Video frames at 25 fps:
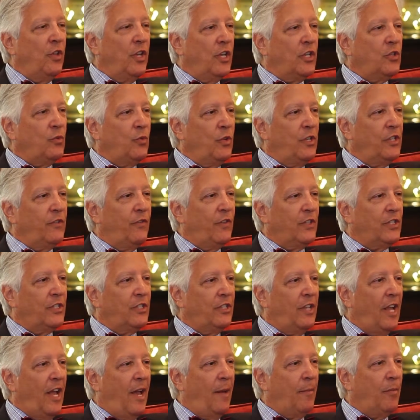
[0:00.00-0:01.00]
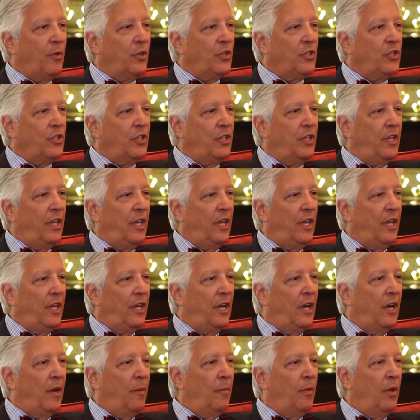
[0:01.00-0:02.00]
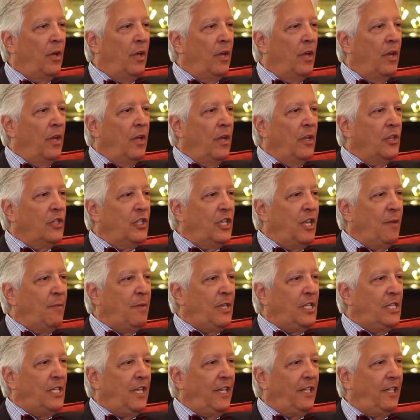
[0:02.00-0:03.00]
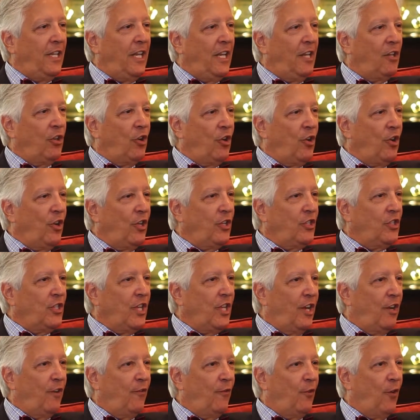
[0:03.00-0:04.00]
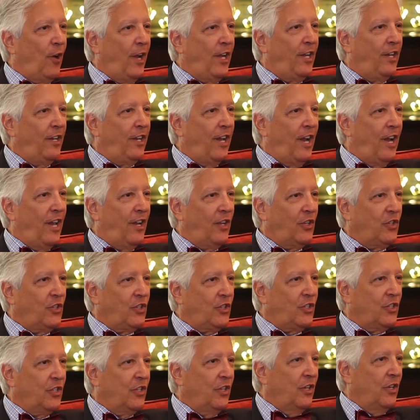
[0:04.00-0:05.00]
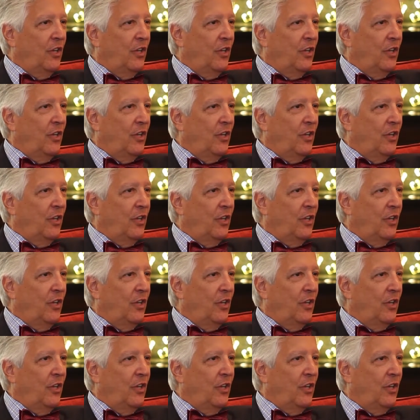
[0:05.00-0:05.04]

this, we've established the CBCT Learning Center for Endodontists.